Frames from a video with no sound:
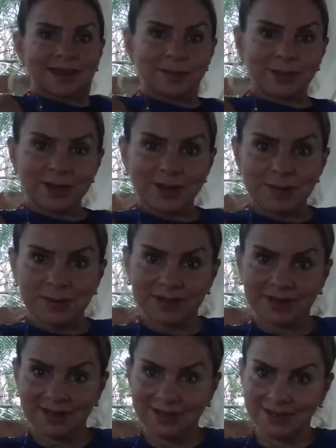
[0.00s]
coming up.
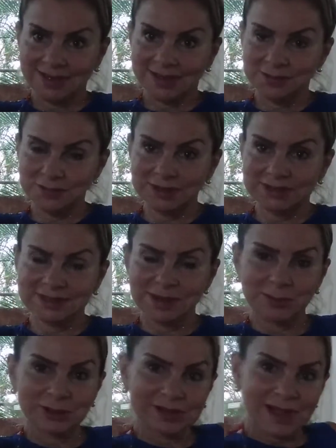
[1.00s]
Fit
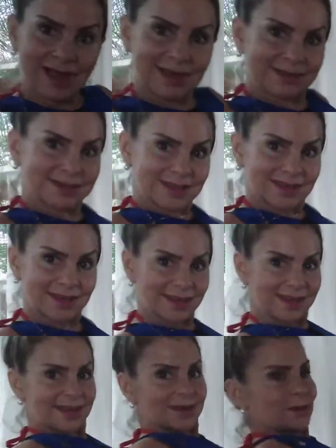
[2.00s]
summer class.
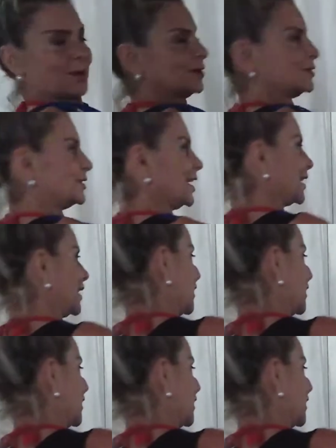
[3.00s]
Why don't you take